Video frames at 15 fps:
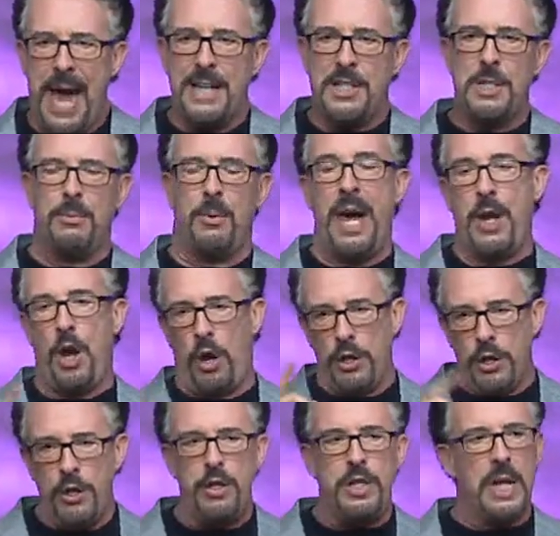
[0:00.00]
imaginable. And
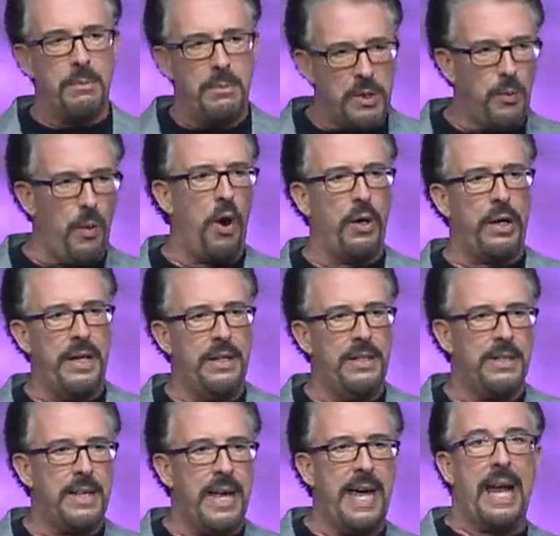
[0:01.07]
all you did was walk in
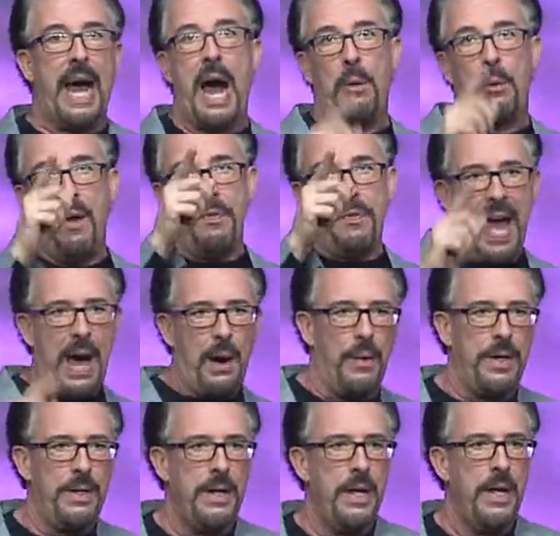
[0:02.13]
and say, "I want
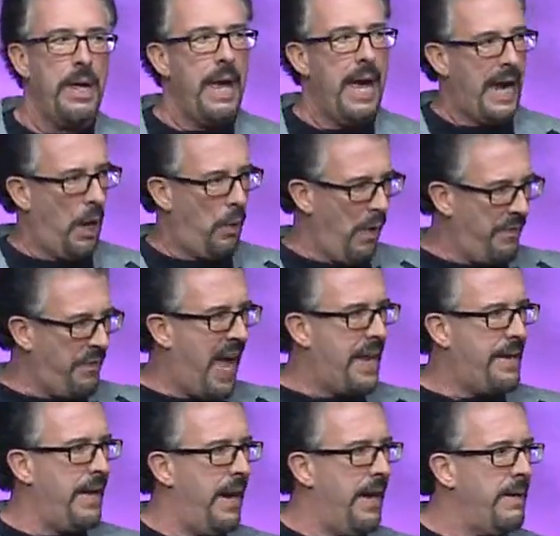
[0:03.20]
that one, and I want
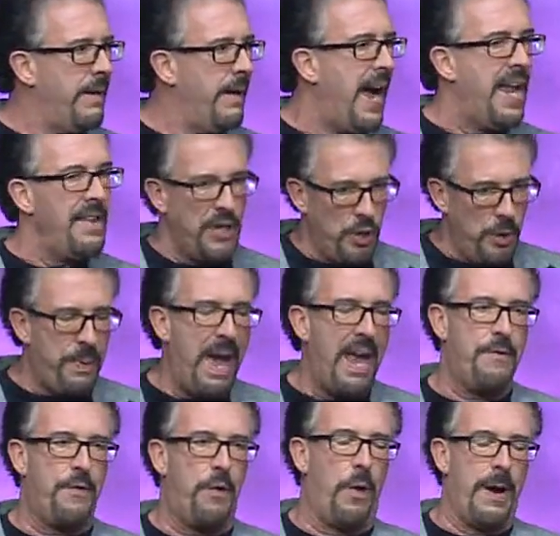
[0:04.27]
that done." And then you
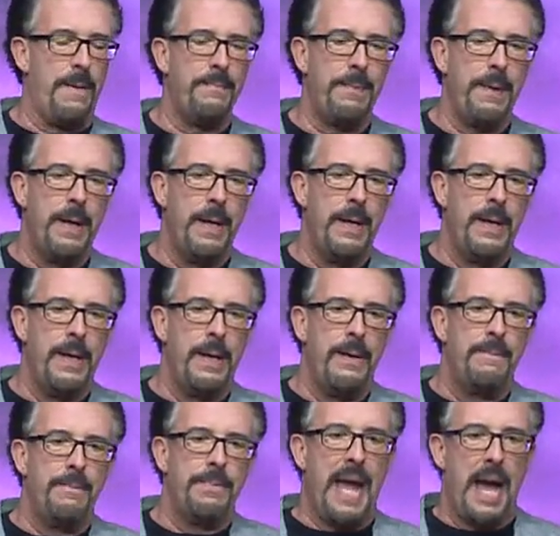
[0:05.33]
paid for it.
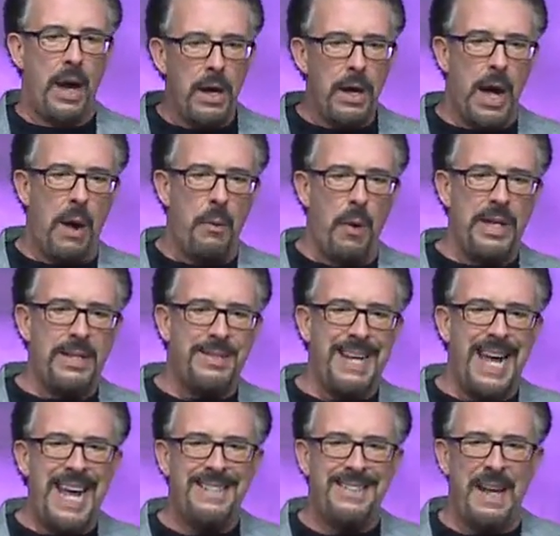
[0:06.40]
Now, I want to
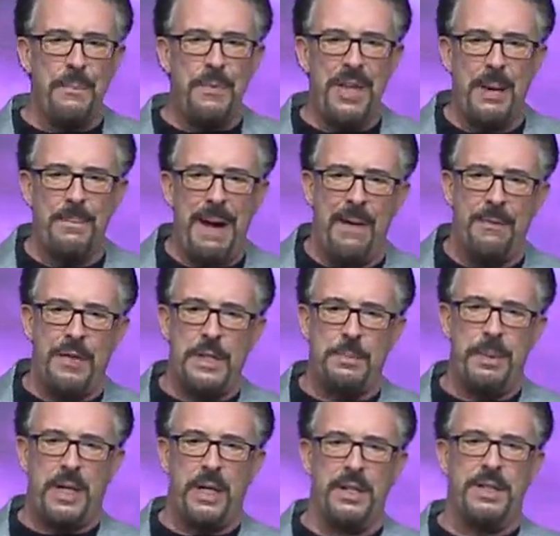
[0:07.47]
say something about
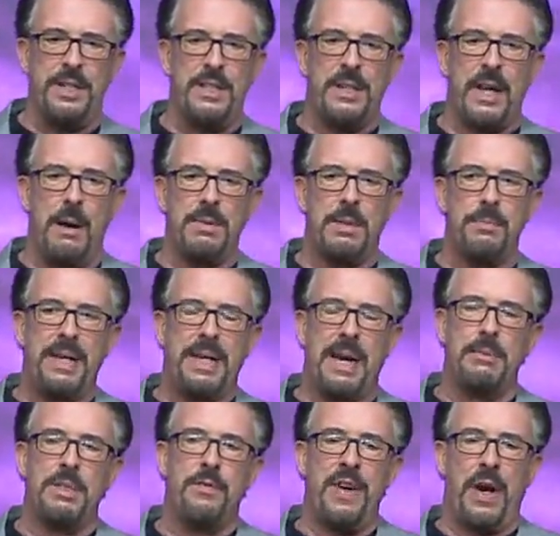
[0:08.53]
this because this
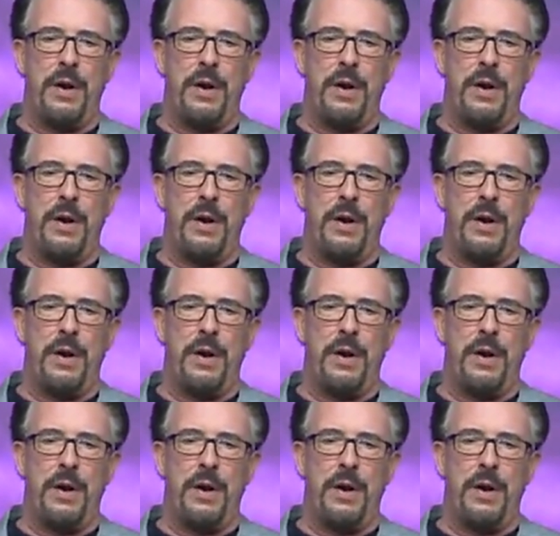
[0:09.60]
becomes